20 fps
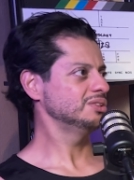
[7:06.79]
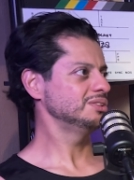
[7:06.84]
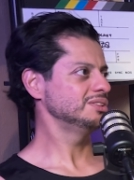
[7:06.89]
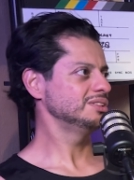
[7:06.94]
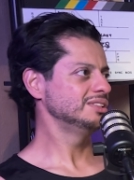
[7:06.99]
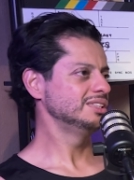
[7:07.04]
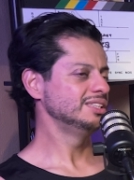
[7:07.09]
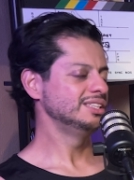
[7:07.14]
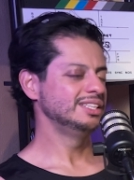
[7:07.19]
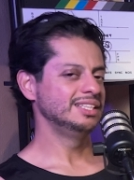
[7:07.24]

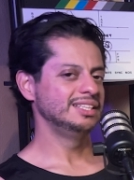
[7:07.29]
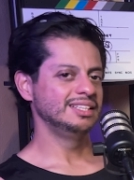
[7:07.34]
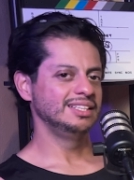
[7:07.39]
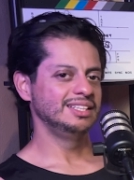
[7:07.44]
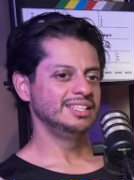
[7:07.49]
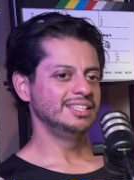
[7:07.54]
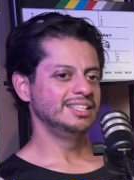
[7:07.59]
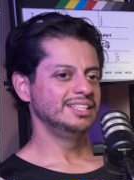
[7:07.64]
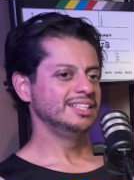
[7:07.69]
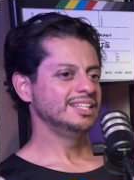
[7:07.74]
And
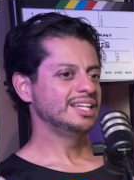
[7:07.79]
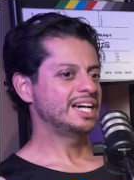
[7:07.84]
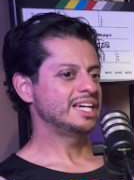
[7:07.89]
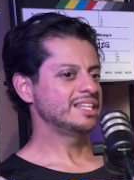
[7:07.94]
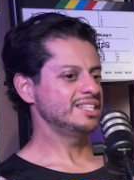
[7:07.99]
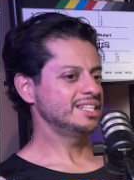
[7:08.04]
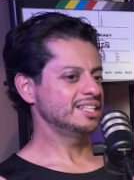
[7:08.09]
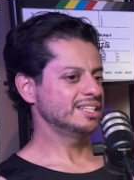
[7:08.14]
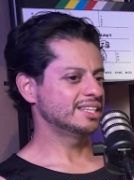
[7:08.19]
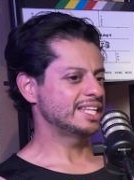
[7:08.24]
I
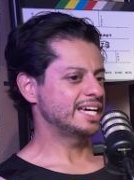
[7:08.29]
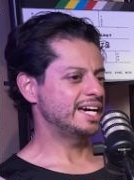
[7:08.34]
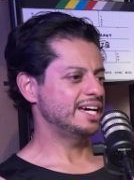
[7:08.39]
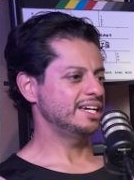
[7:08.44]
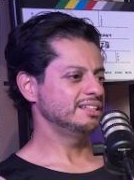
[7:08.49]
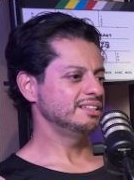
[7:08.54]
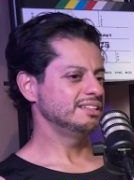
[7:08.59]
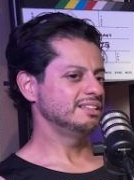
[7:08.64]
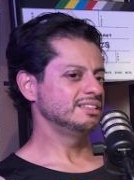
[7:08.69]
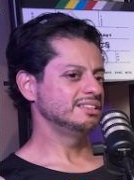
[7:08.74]
think
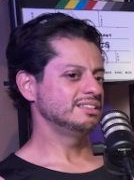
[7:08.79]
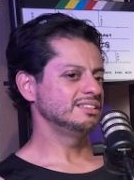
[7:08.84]
that